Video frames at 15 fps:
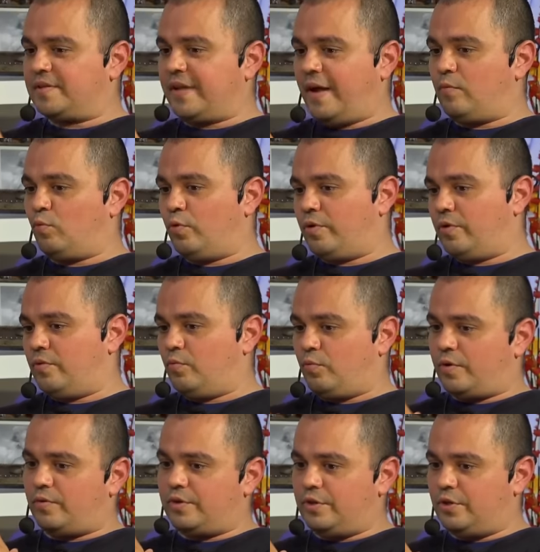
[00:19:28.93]
that were
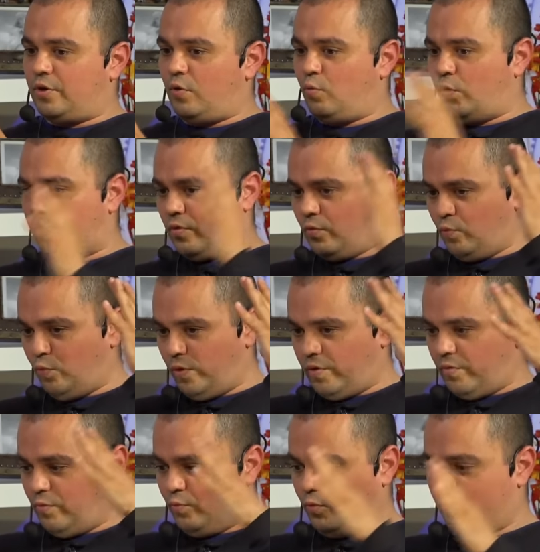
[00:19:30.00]
were you know were
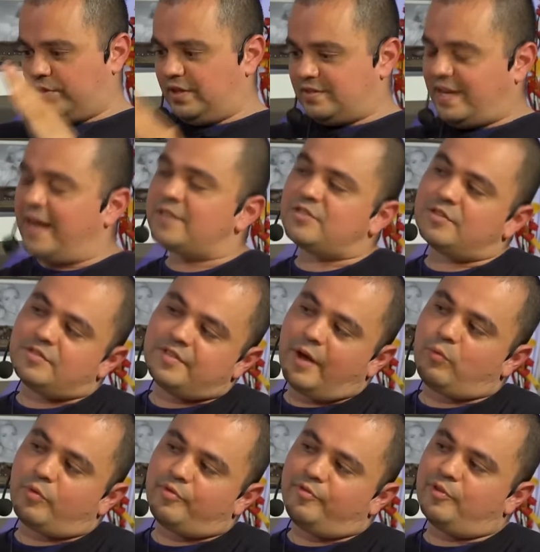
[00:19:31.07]
were the tangents
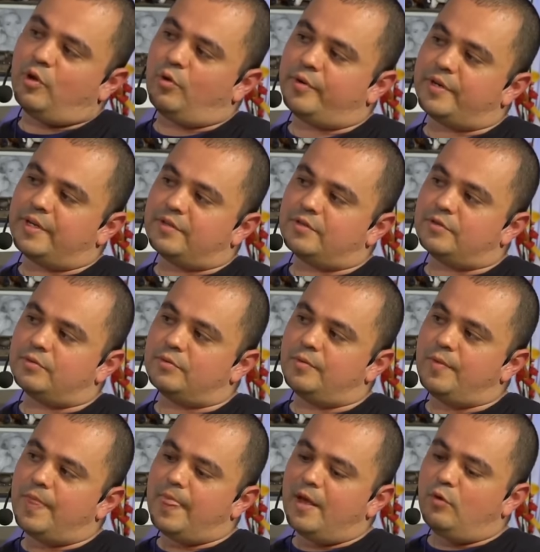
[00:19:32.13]
that we're flowing into
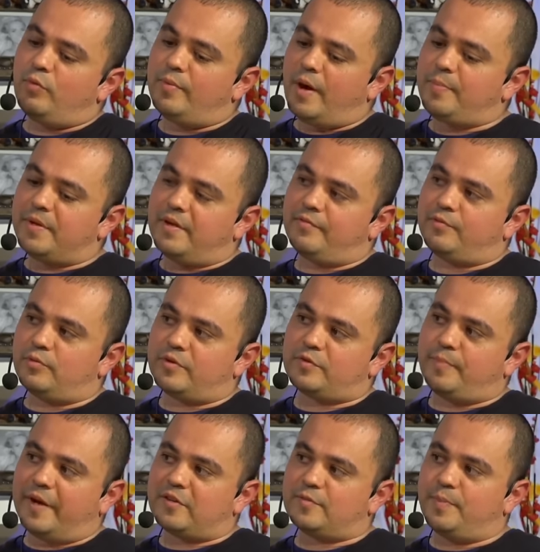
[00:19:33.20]
we might be
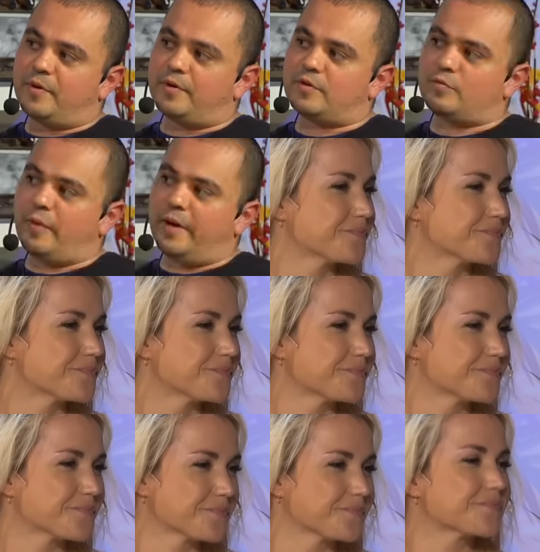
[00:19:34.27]
influenced by spirits now
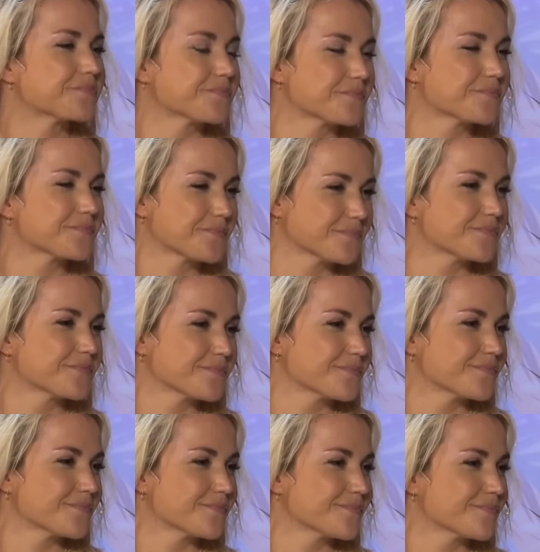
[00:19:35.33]
that want to speak through
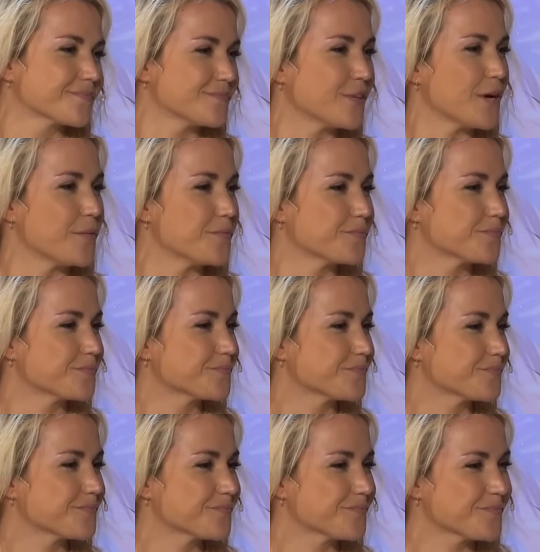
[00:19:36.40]
us right. so i'm into
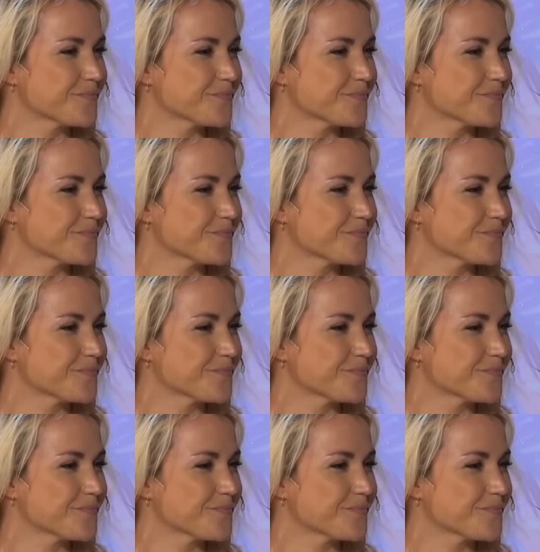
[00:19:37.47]
that